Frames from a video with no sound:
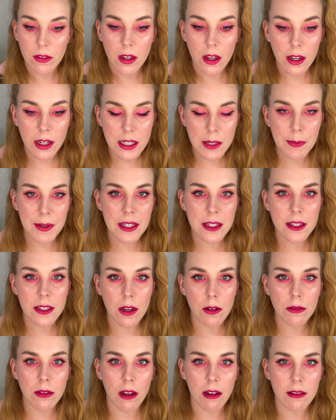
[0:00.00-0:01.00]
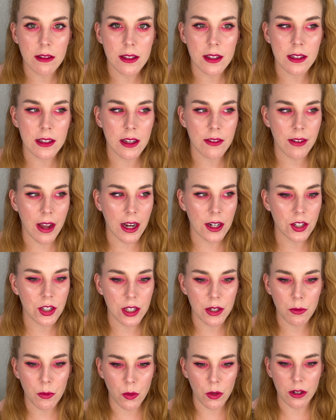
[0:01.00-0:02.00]
It's been so long since I've
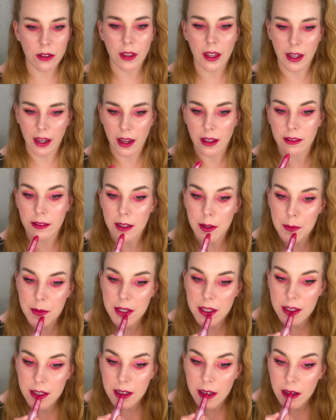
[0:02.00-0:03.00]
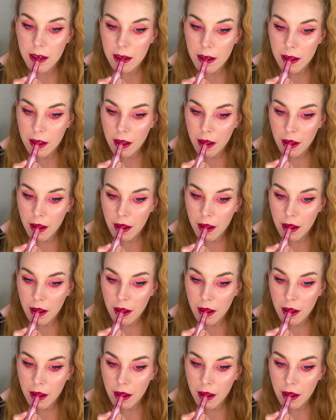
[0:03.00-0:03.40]
actually worn like a lipstick,